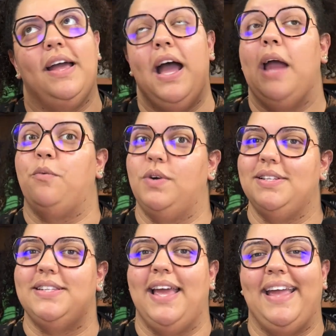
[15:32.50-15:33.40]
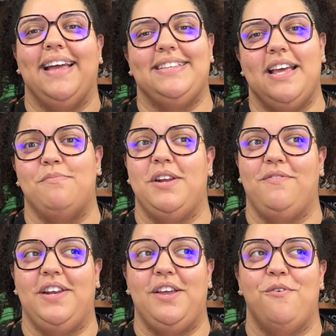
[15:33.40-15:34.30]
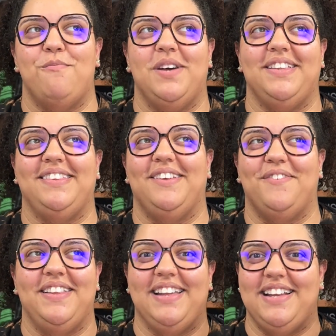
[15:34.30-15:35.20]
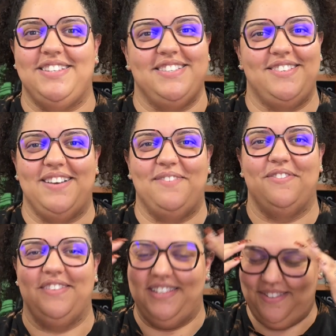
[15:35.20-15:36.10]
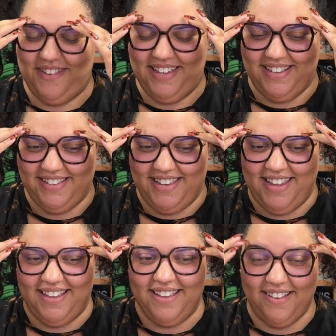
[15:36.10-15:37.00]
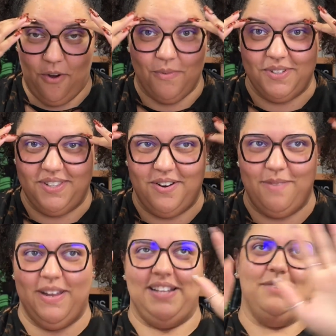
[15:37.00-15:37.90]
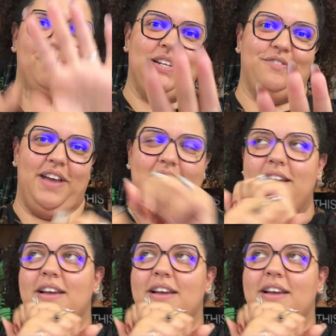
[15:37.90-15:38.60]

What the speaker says: I would say a 10-minute video, but the one that I just dropped for this week is like almost 30 minutes, but it's fine.